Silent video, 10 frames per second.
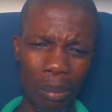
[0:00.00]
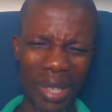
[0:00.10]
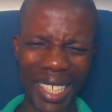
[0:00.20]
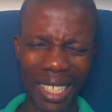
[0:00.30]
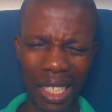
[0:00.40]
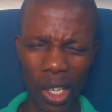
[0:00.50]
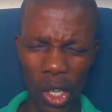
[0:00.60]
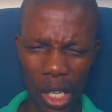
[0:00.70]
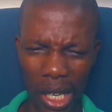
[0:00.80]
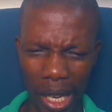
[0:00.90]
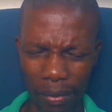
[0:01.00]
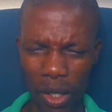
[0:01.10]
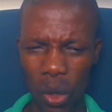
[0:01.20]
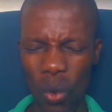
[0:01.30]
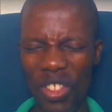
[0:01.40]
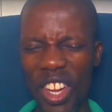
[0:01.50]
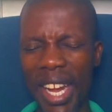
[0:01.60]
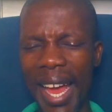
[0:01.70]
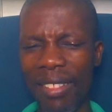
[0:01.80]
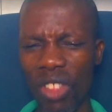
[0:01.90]
being left with
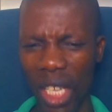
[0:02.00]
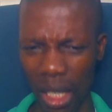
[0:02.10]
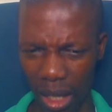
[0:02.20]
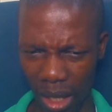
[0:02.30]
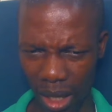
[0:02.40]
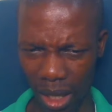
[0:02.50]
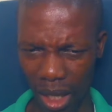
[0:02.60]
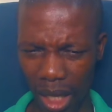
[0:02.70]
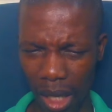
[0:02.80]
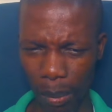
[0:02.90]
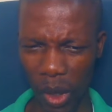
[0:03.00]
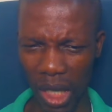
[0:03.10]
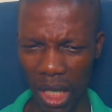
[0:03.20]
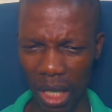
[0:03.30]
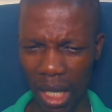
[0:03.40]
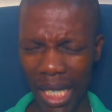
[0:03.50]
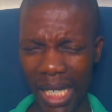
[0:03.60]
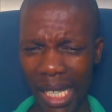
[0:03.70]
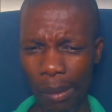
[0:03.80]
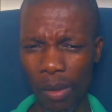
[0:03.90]
nothing in their possession,
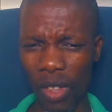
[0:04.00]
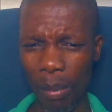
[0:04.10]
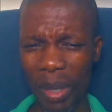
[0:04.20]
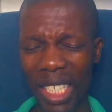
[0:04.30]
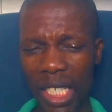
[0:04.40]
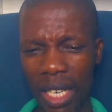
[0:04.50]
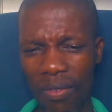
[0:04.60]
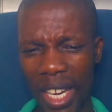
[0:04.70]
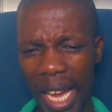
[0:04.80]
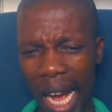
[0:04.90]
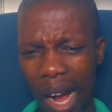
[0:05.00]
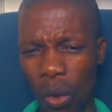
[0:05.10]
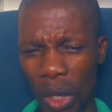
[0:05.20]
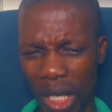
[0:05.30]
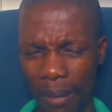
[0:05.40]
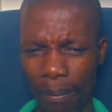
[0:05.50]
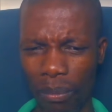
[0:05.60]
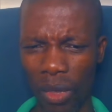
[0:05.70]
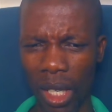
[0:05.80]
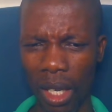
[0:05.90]
some of them being driven out
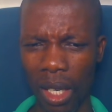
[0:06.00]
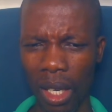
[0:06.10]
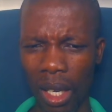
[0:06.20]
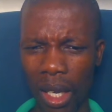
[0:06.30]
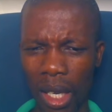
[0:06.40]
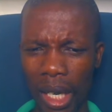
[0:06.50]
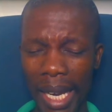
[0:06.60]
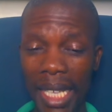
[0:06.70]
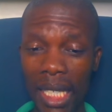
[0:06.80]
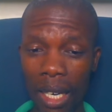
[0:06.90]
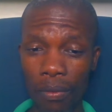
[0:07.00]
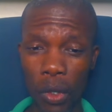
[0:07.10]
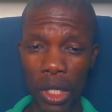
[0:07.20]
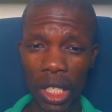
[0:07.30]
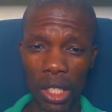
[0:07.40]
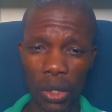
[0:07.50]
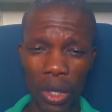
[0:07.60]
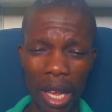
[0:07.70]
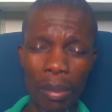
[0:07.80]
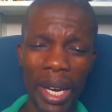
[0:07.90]
as refugees to
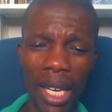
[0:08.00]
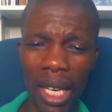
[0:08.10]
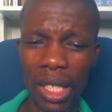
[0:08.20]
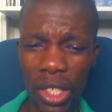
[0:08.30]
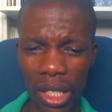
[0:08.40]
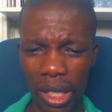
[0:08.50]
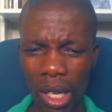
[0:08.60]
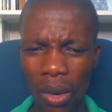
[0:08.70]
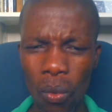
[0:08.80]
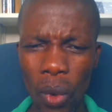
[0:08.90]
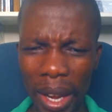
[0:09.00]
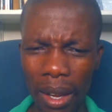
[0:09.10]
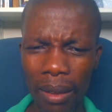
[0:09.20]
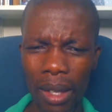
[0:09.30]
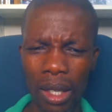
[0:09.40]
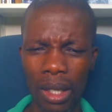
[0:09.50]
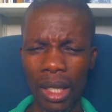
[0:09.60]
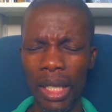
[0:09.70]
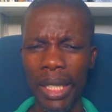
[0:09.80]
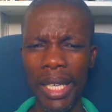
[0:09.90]
neighboring countries where
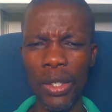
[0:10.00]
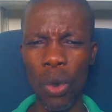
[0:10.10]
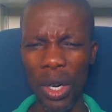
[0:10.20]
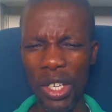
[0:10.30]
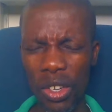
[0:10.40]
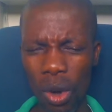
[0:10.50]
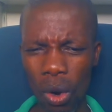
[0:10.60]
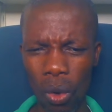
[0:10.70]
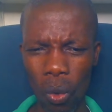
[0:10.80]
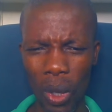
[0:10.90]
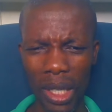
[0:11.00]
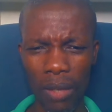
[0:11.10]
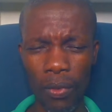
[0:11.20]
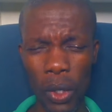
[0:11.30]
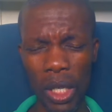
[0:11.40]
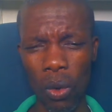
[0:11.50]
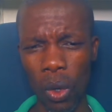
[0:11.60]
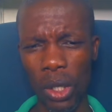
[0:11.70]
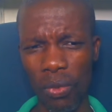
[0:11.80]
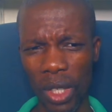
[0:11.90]
they don't know what the future
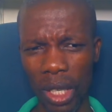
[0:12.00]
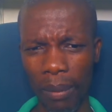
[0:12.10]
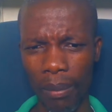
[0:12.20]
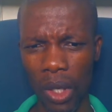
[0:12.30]
holds for them.